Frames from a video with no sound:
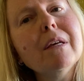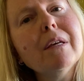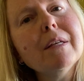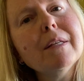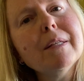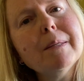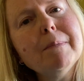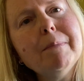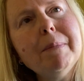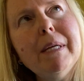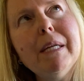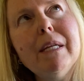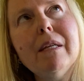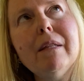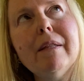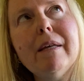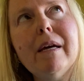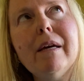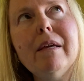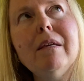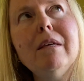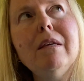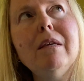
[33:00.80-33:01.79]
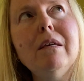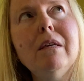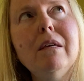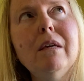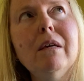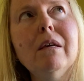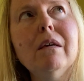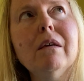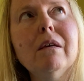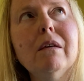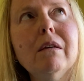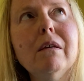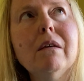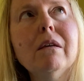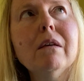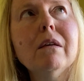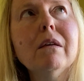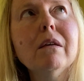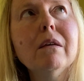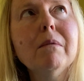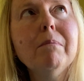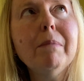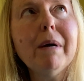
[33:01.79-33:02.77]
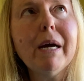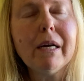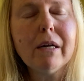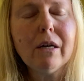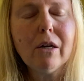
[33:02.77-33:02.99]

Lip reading: spending that year back